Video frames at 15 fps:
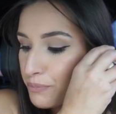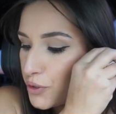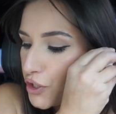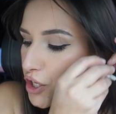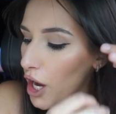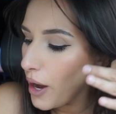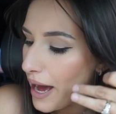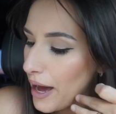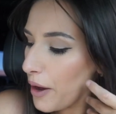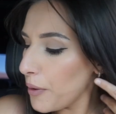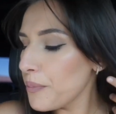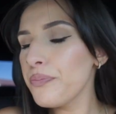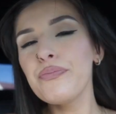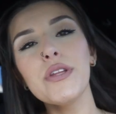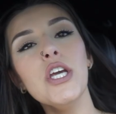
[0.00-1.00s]
You know how
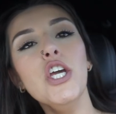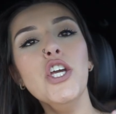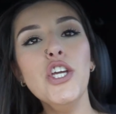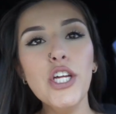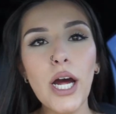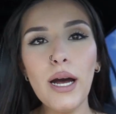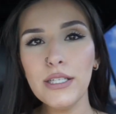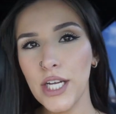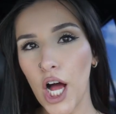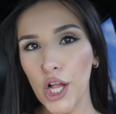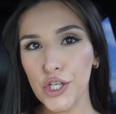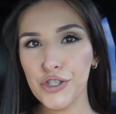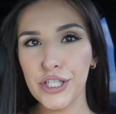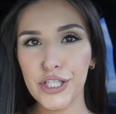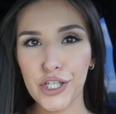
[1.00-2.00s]

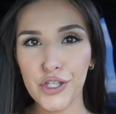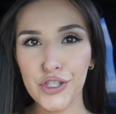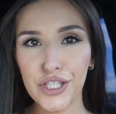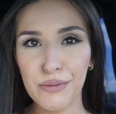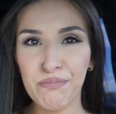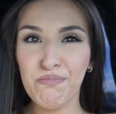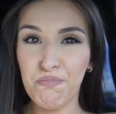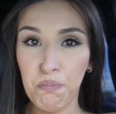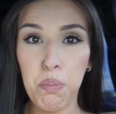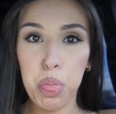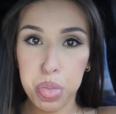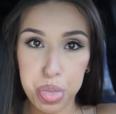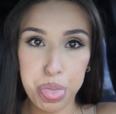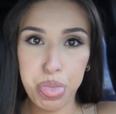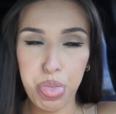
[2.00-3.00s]
Dollar Trees
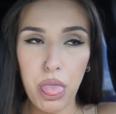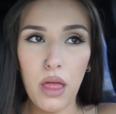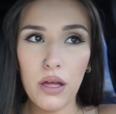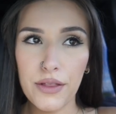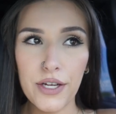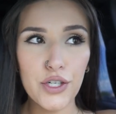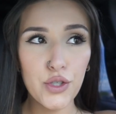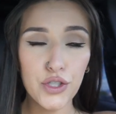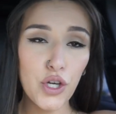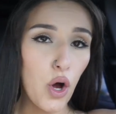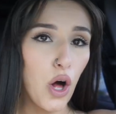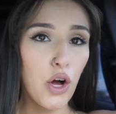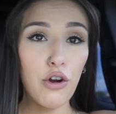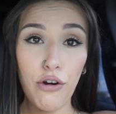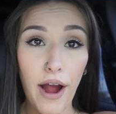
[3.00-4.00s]
are usually
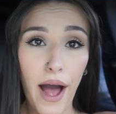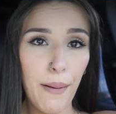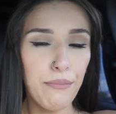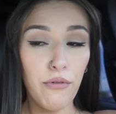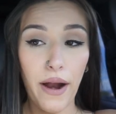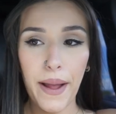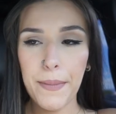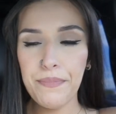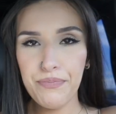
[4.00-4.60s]
all crap, right?